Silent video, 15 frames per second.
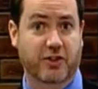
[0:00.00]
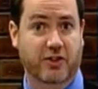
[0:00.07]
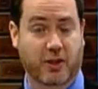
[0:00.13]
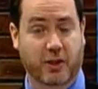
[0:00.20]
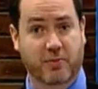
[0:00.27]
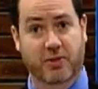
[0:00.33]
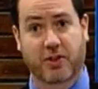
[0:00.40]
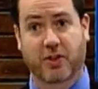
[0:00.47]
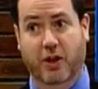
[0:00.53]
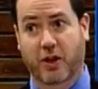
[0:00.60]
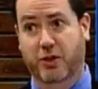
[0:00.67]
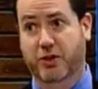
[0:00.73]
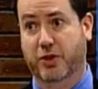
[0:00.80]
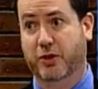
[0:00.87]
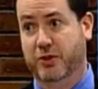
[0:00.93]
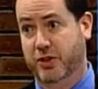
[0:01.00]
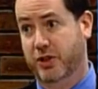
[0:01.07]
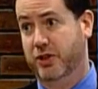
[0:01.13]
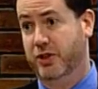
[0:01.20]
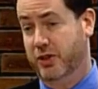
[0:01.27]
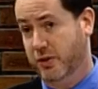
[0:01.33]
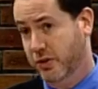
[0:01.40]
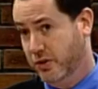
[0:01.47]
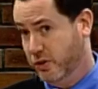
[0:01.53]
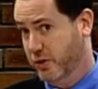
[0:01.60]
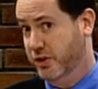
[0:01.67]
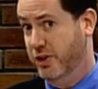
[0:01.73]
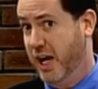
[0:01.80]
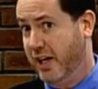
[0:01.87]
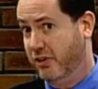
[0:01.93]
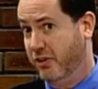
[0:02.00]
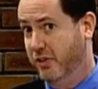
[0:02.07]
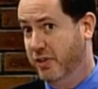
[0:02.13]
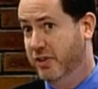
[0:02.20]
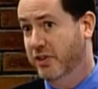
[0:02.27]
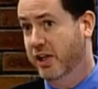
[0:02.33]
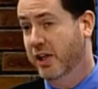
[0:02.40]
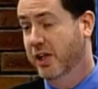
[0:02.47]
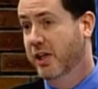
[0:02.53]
terms of the cultural tra trajectories